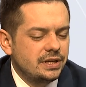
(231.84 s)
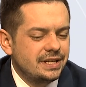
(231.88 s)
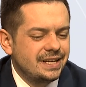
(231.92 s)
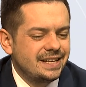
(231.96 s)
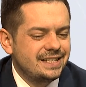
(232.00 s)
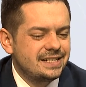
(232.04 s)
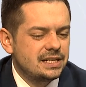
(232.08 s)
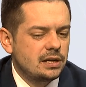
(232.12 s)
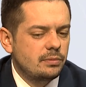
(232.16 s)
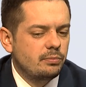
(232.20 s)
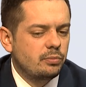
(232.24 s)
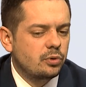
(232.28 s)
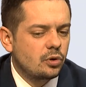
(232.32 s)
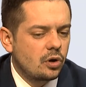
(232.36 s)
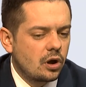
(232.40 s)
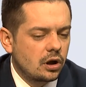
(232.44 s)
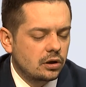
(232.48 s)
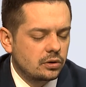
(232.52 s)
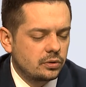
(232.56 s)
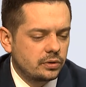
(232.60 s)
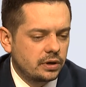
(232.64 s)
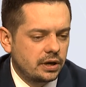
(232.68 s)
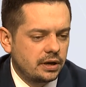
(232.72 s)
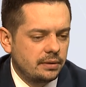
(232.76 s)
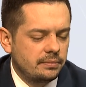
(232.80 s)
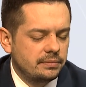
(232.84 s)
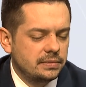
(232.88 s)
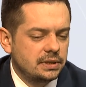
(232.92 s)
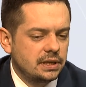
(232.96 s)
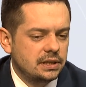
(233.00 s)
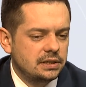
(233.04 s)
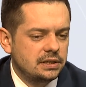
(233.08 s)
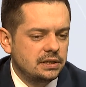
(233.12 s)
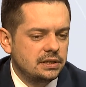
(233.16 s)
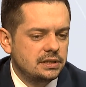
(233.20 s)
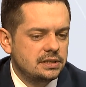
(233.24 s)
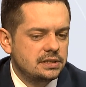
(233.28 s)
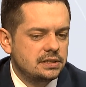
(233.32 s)
is it a program
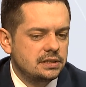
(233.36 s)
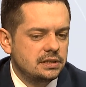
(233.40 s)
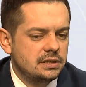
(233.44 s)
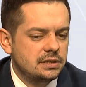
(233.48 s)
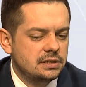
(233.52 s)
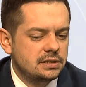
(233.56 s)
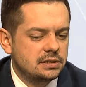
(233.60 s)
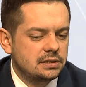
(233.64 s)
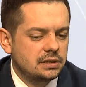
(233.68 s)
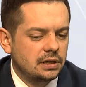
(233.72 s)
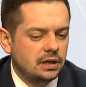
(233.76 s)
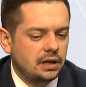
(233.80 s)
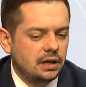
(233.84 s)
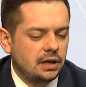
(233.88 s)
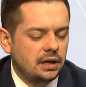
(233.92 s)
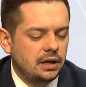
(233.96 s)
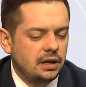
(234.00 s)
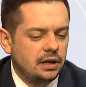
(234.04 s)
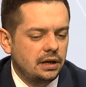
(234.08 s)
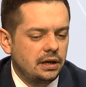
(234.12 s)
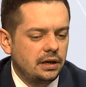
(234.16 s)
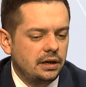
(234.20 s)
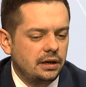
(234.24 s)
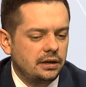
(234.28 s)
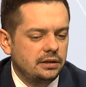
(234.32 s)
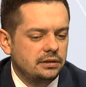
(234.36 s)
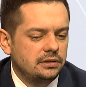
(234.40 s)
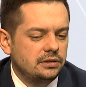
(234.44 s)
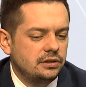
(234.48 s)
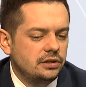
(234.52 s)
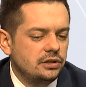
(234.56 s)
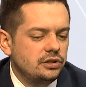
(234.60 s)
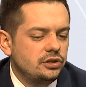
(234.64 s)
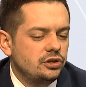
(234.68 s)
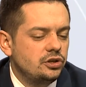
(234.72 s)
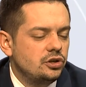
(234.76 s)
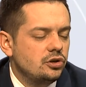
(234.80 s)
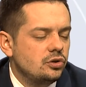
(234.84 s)
that it's in
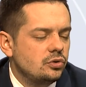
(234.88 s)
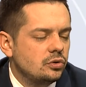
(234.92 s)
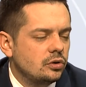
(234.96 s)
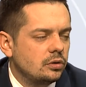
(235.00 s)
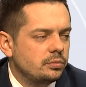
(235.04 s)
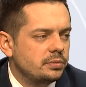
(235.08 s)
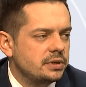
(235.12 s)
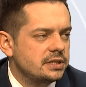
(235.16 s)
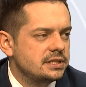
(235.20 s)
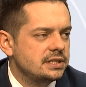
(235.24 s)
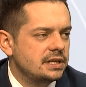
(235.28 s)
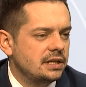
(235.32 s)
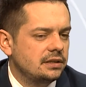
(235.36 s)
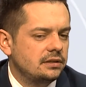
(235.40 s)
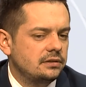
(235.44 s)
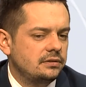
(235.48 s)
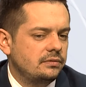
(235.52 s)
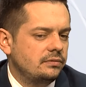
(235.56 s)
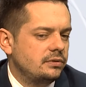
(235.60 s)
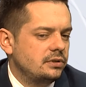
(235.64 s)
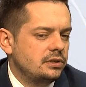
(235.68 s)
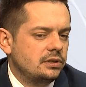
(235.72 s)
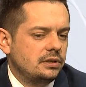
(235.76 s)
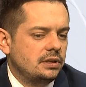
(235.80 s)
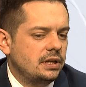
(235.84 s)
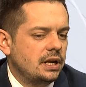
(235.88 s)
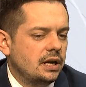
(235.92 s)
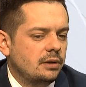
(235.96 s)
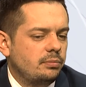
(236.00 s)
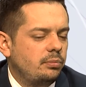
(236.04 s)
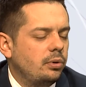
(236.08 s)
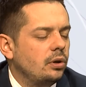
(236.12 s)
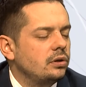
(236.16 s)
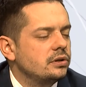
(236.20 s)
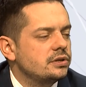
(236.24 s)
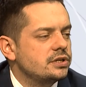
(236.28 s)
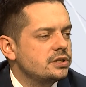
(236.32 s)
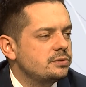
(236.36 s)
Europe? It's not like
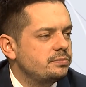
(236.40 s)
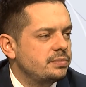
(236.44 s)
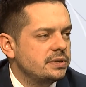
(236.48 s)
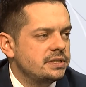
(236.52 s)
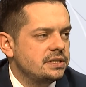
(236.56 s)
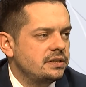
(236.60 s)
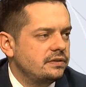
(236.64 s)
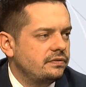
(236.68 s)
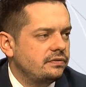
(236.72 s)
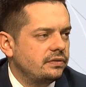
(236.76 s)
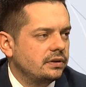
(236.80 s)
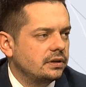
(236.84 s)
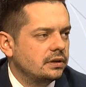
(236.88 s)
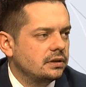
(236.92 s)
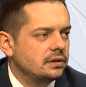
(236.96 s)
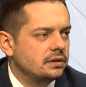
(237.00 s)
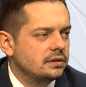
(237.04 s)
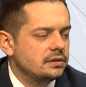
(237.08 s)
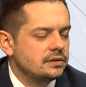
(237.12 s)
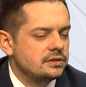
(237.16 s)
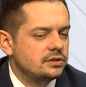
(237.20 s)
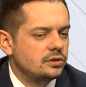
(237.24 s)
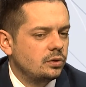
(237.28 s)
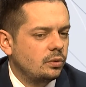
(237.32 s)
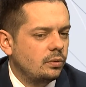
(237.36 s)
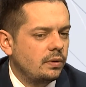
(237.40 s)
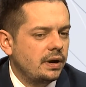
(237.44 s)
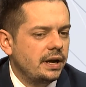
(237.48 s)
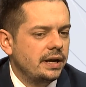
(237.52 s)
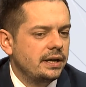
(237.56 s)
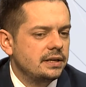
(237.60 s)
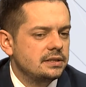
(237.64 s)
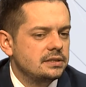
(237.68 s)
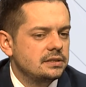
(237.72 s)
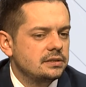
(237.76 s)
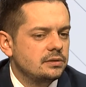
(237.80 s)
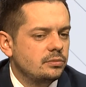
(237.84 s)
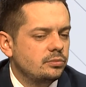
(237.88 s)
Polish specific. So why
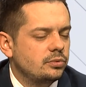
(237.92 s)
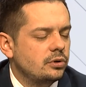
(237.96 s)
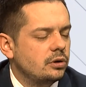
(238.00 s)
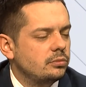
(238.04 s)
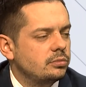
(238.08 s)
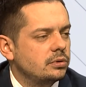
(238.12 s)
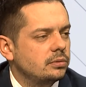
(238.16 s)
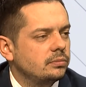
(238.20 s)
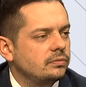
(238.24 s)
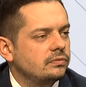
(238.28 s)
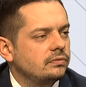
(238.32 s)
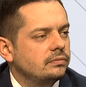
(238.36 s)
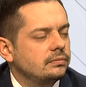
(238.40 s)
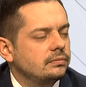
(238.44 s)
it's a problem?